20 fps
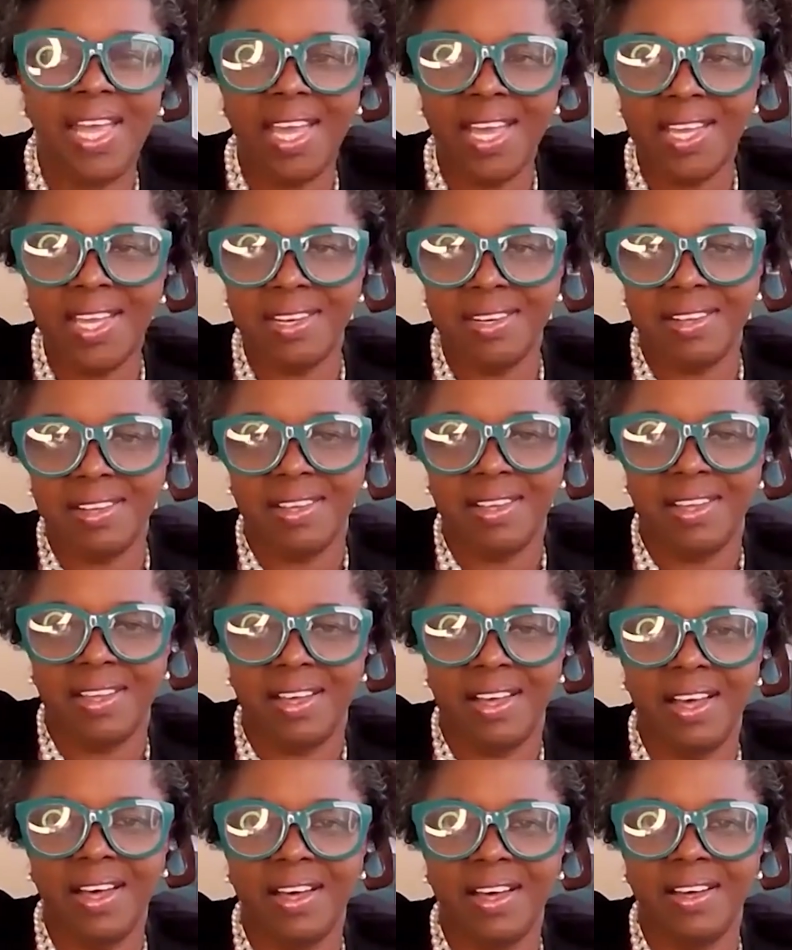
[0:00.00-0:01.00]
in
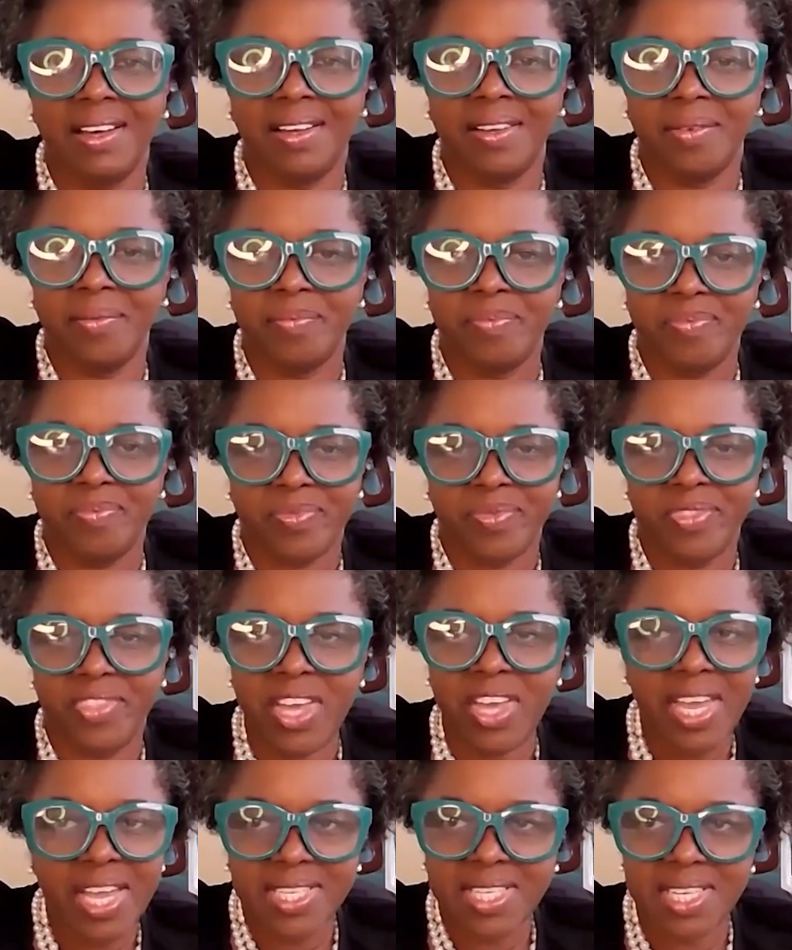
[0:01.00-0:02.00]

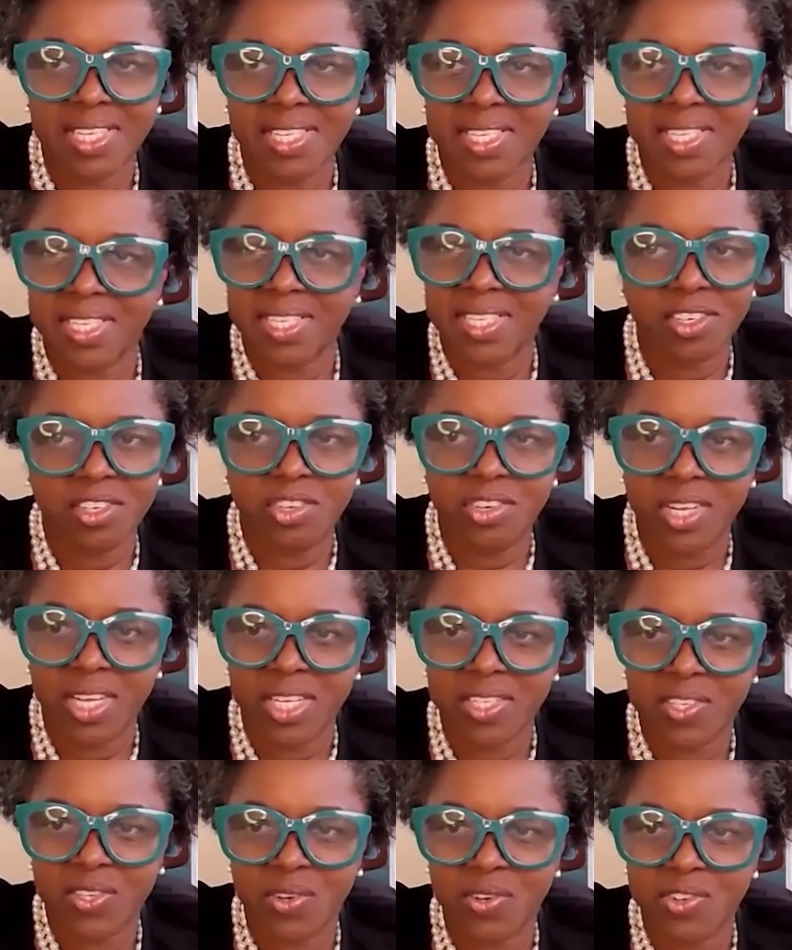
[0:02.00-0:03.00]
the 18th century
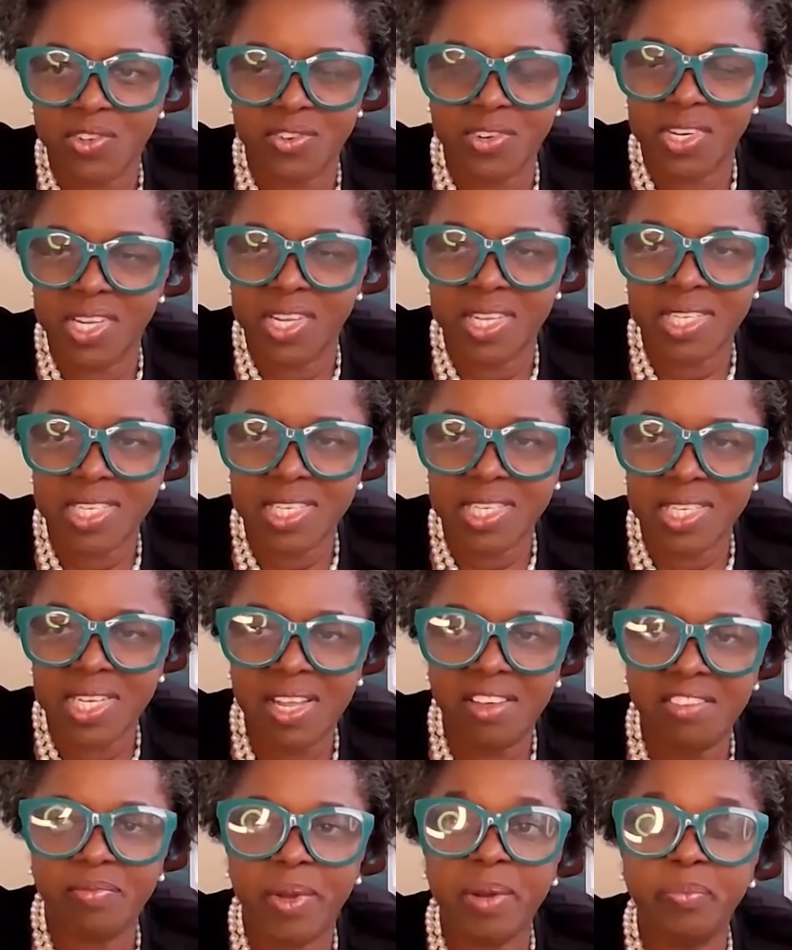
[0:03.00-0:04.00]
and so during the
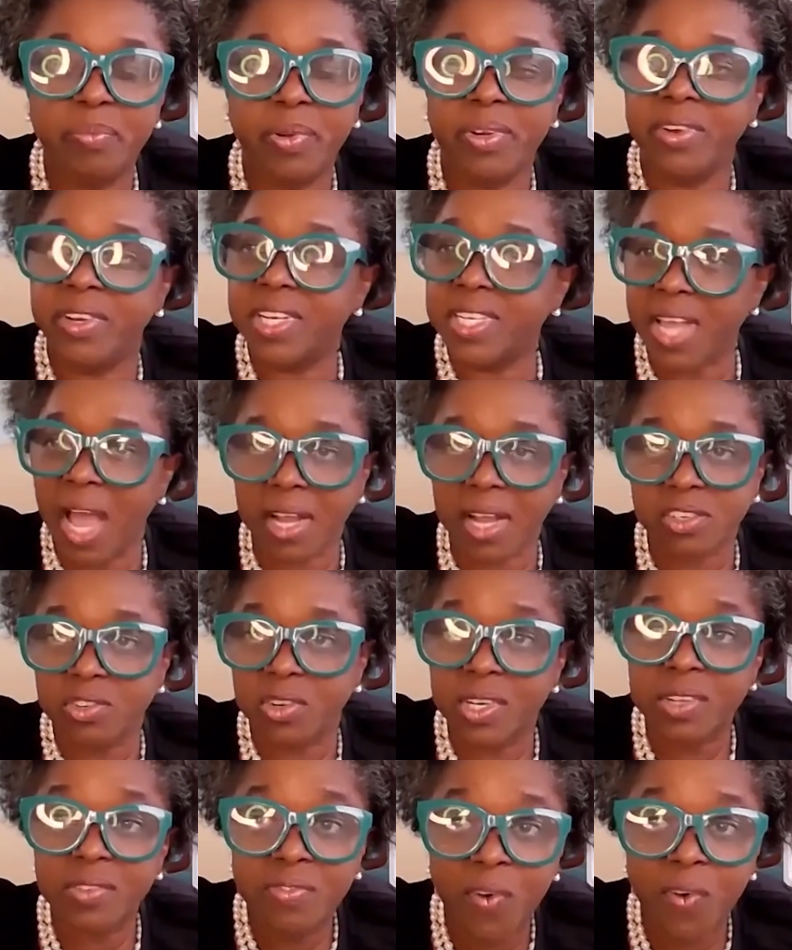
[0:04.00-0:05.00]
enslavement period is
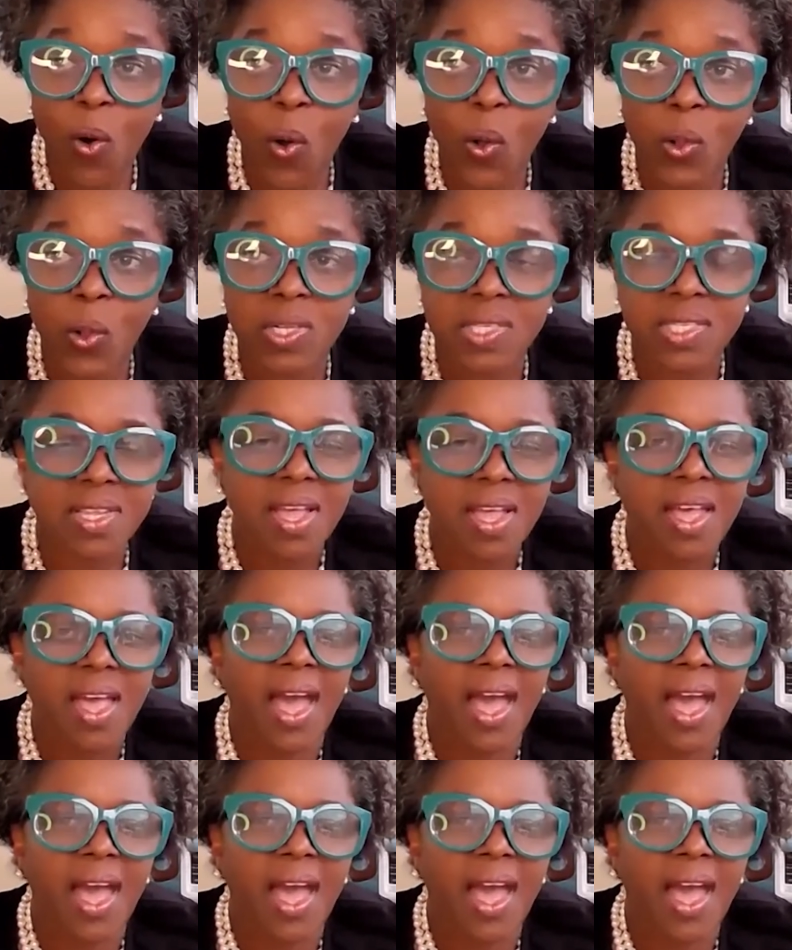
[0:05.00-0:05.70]
actually false.